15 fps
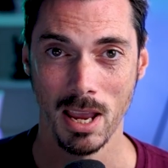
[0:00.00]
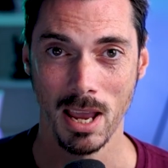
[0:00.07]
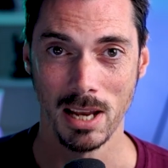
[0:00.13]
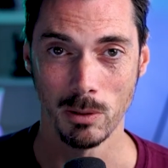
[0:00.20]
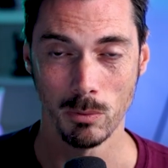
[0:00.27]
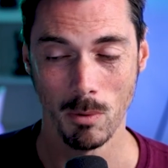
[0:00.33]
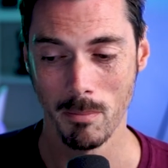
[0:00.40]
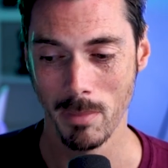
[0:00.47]

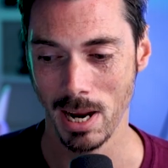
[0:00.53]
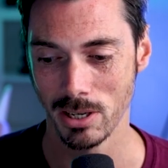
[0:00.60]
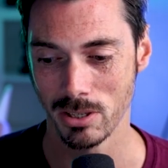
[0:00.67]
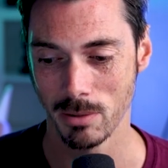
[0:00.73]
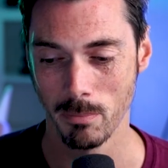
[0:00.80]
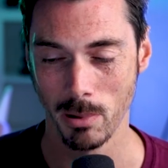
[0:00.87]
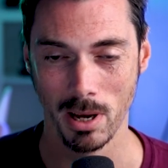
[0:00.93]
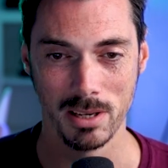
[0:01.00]
And it will
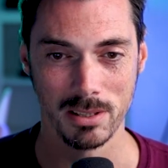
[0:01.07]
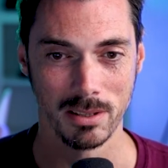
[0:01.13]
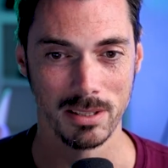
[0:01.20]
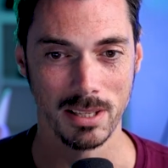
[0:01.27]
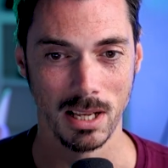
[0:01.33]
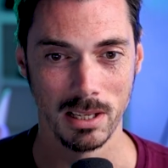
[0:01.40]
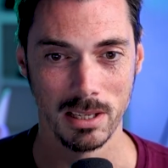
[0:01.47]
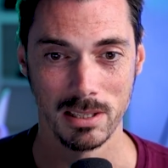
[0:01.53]
match buyers and
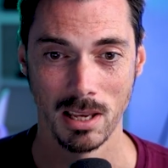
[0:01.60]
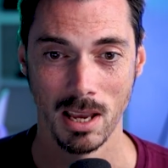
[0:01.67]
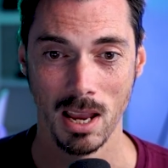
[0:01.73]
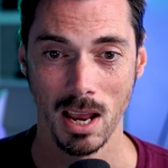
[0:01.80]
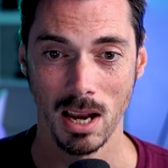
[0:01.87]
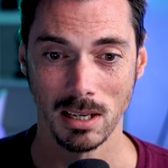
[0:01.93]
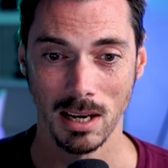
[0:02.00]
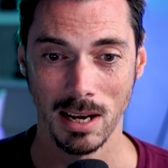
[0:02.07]
sellers
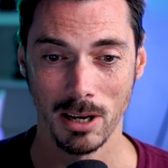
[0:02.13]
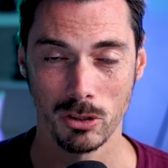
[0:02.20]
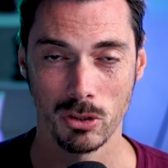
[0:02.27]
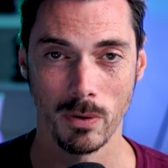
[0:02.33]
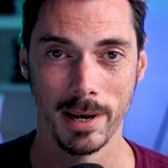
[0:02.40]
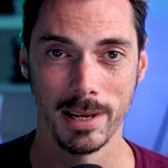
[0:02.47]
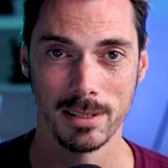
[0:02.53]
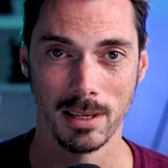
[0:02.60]
and allow
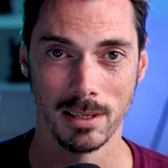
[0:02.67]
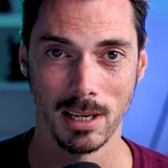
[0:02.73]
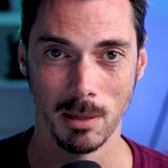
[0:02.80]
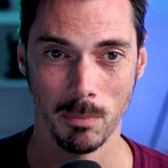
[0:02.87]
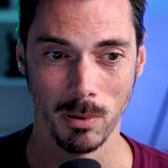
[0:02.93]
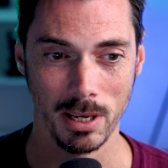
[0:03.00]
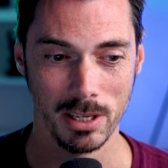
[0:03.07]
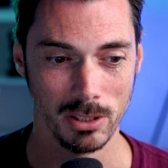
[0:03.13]
trades to
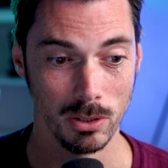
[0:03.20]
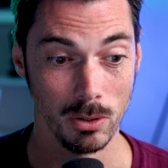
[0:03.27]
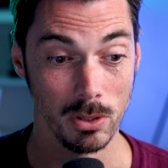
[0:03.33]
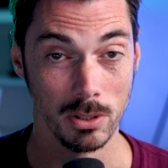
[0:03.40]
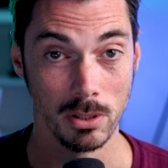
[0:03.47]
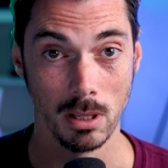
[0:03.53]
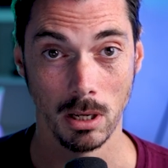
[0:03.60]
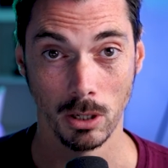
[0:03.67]
take place
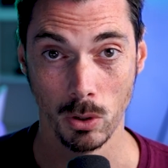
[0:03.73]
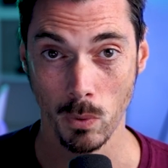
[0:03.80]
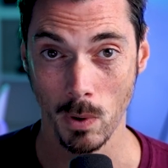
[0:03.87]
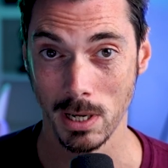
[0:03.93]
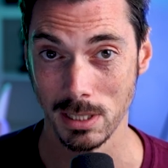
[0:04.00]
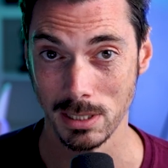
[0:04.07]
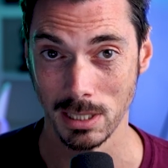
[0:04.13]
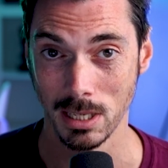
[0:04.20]
using the
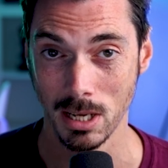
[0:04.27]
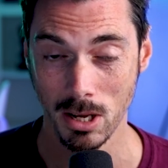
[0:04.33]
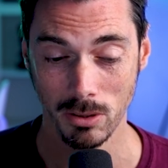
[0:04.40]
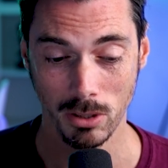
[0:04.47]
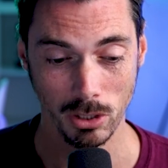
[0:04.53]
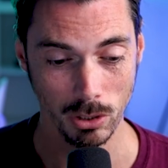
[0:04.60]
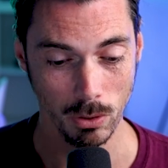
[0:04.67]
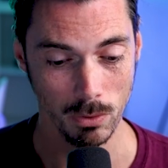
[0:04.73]
liquidity
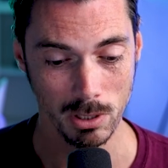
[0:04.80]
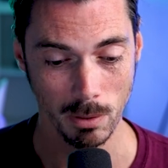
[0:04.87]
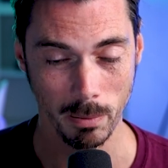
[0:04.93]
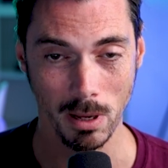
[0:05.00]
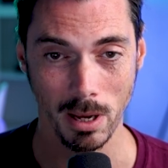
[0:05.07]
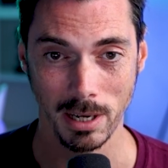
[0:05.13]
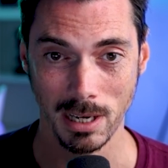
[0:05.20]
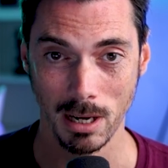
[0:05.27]
that you
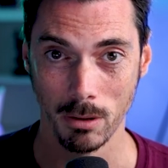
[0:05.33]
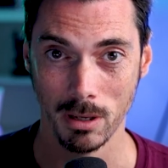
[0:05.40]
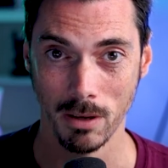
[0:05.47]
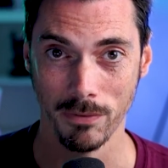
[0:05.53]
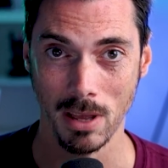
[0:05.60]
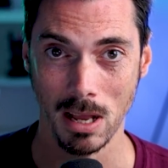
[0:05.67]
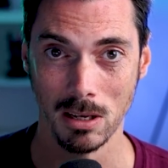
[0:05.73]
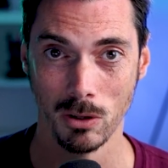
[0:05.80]
supply. Now,
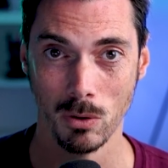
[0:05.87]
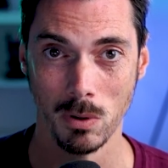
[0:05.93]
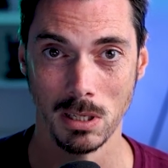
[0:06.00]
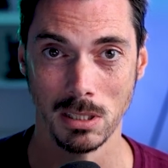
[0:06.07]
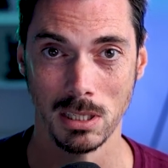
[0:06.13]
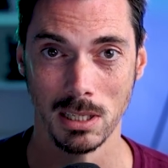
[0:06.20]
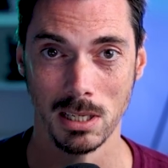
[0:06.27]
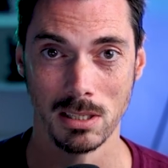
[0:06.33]
if that
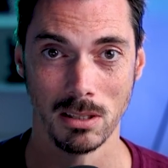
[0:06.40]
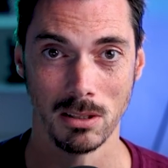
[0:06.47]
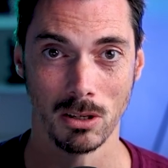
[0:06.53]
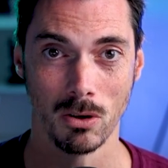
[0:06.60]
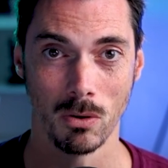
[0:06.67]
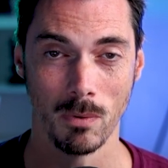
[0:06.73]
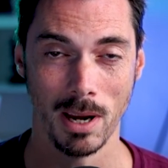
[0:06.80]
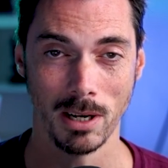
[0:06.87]
liquidity is in the
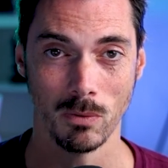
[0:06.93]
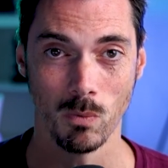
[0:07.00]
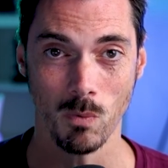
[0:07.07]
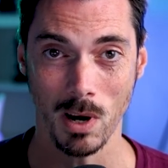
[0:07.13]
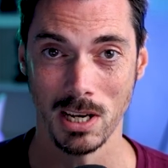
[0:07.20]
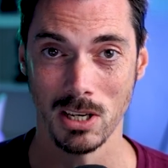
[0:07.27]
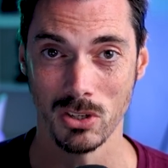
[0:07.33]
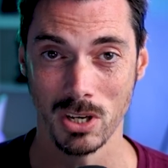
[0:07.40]
correct
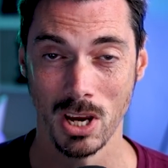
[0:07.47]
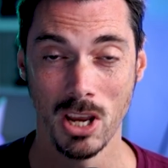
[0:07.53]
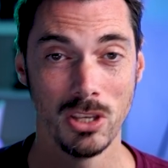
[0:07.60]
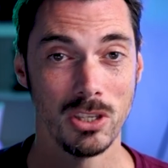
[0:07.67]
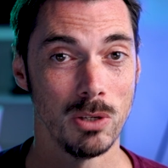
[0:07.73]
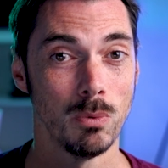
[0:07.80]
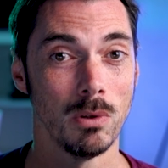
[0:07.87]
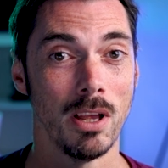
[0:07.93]
range,
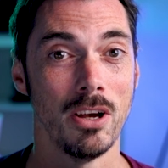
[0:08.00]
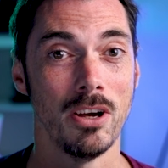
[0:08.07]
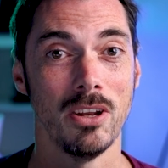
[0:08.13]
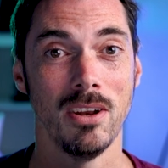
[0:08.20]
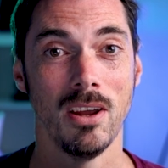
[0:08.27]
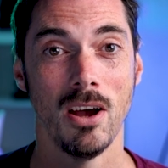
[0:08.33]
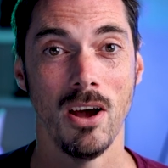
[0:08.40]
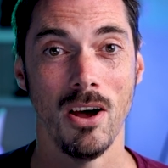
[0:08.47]
you will
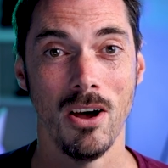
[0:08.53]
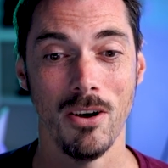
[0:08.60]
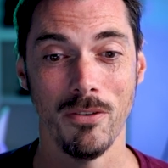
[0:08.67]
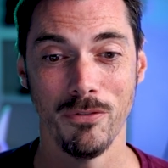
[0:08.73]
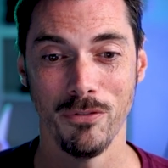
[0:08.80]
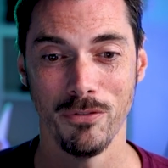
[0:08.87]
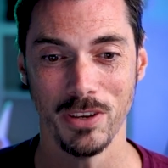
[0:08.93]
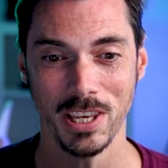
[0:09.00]
earn a
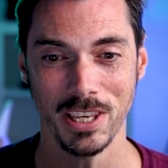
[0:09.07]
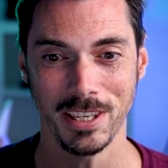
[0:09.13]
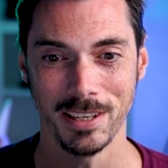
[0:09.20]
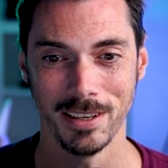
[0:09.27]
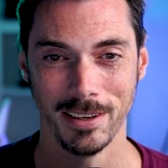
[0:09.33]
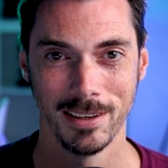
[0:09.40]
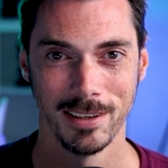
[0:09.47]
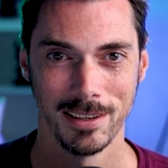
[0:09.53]

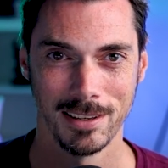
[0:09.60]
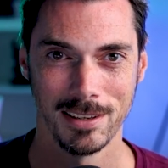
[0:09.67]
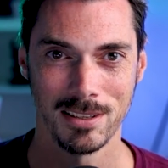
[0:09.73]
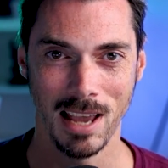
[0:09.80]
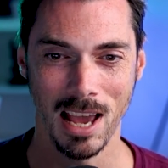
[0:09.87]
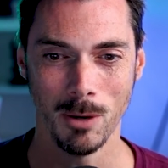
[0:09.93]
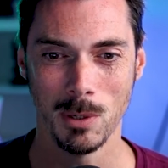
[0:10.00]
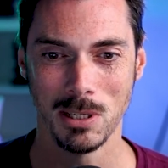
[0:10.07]
fee.
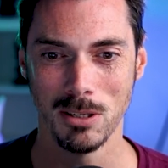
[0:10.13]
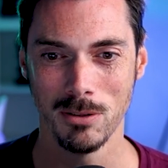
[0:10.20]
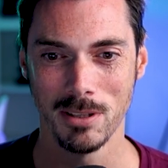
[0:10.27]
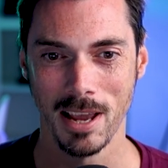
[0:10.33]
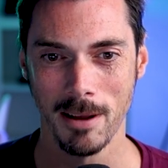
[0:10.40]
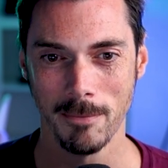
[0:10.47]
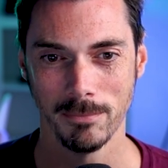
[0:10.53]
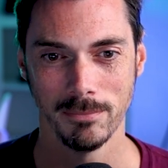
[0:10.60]
So how do we do
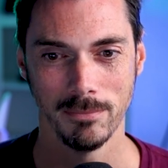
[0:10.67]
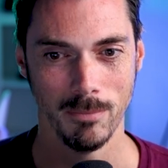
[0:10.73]
that?